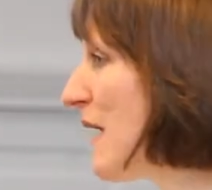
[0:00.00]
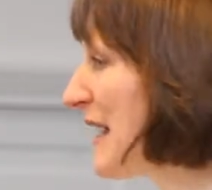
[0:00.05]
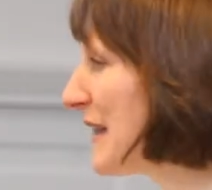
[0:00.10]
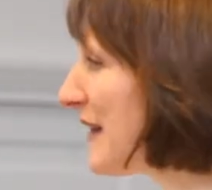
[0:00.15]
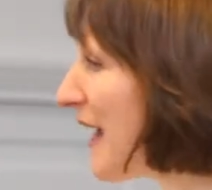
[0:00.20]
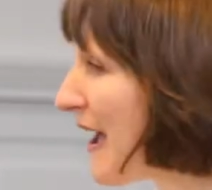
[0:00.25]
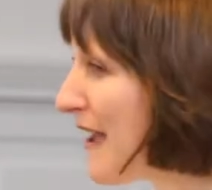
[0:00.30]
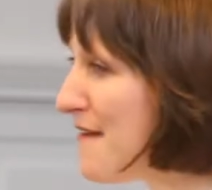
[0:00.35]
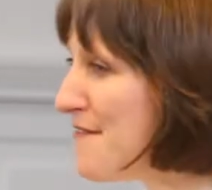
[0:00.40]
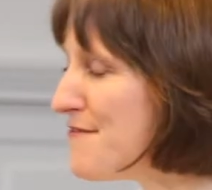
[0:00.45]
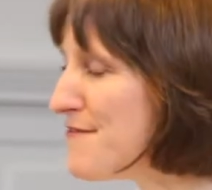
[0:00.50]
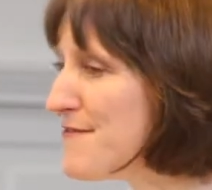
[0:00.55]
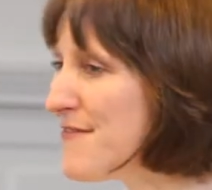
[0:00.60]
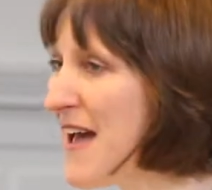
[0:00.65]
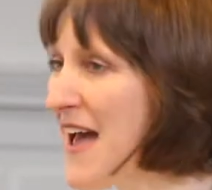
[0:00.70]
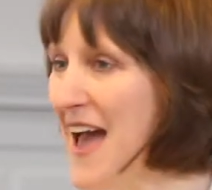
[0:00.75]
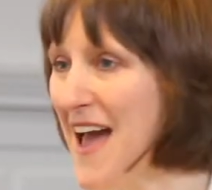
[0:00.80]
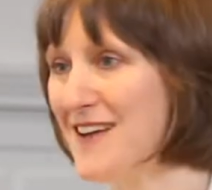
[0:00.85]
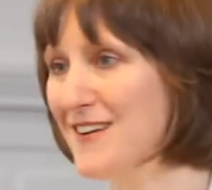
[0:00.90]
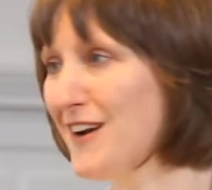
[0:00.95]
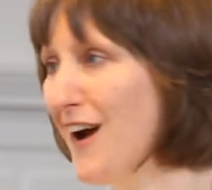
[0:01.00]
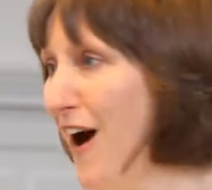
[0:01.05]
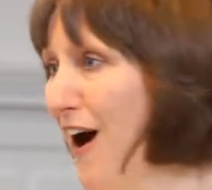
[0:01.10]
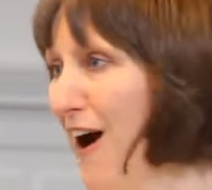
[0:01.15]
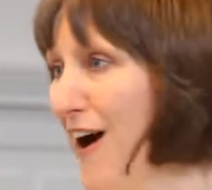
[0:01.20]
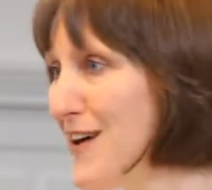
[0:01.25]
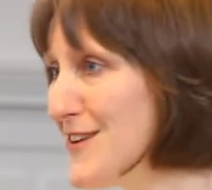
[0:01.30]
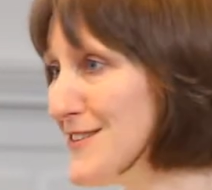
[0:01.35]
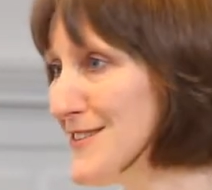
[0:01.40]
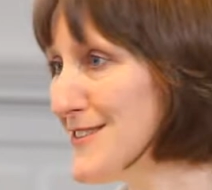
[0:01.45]
my life and
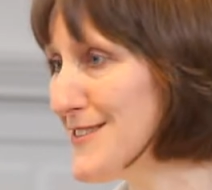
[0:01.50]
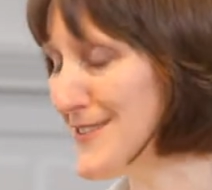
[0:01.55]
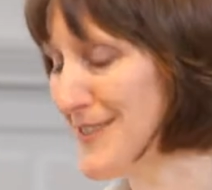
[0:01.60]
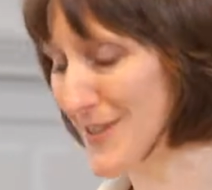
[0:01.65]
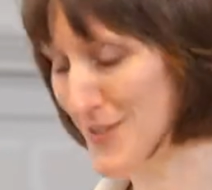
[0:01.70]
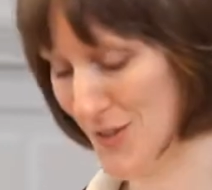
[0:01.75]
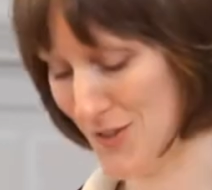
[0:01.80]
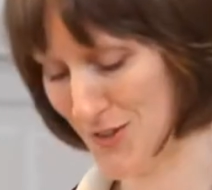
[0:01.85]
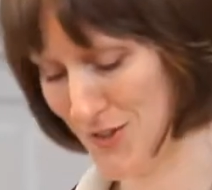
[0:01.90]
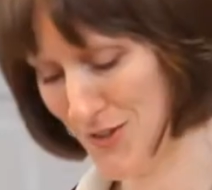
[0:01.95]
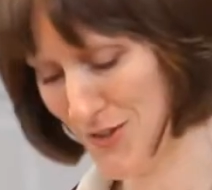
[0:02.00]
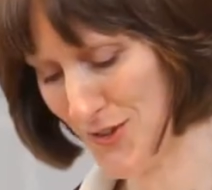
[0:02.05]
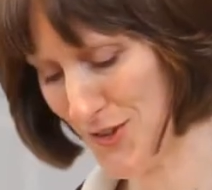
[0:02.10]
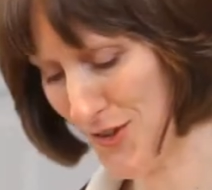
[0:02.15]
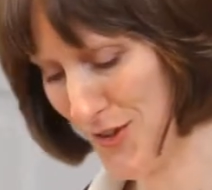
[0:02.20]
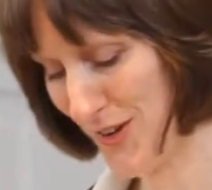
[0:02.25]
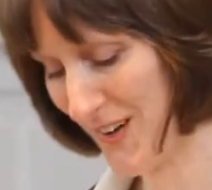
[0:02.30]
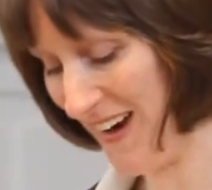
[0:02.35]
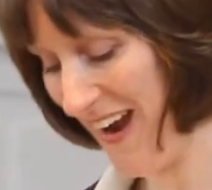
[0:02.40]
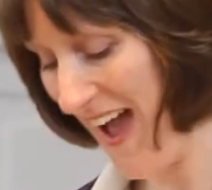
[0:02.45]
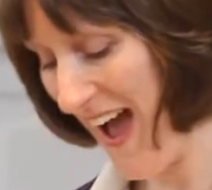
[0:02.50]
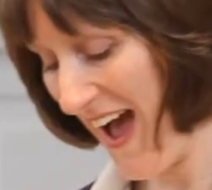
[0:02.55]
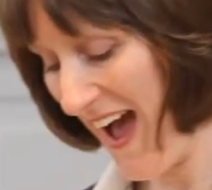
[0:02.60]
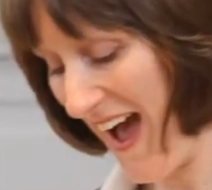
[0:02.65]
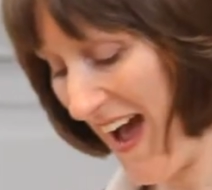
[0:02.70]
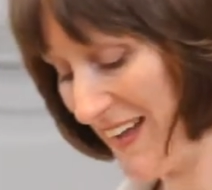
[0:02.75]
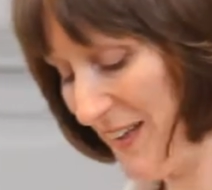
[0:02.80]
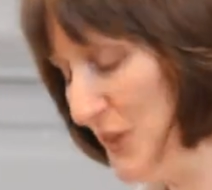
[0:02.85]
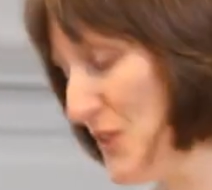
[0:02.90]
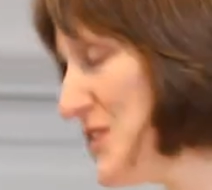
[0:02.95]
caused such a
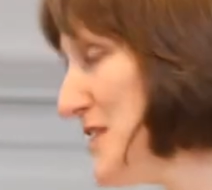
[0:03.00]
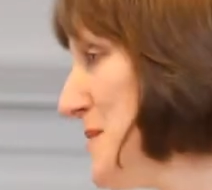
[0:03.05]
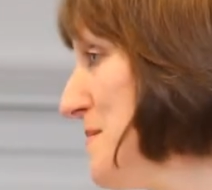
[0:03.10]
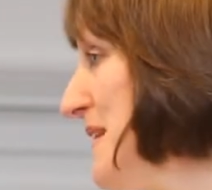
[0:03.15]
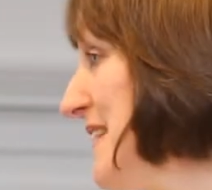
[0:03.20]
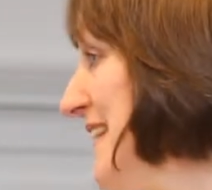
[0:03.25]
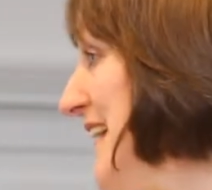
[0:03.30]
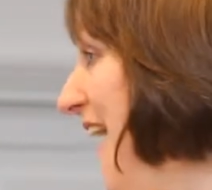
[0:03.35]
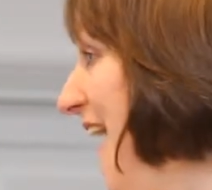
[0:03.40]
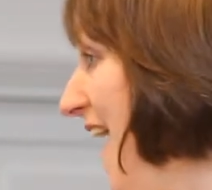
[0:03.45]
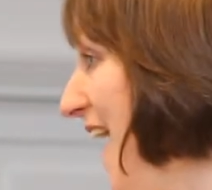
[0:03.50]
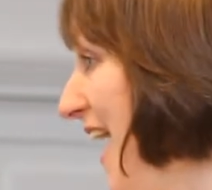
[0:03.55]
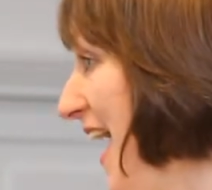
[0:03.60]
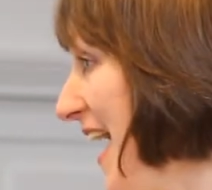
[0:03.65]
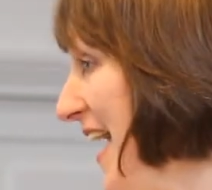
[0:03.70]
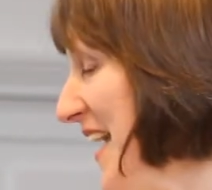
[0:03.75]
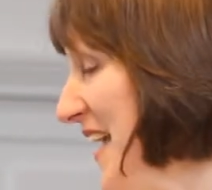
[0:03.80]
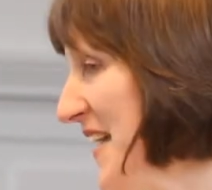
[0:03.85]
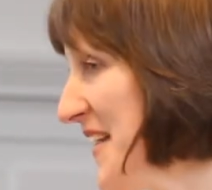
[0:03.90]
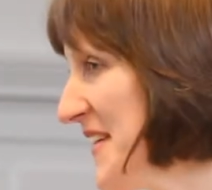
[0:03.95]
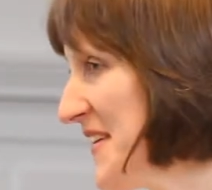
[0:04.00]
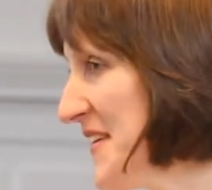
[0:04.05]
stir, I looked him in the eye.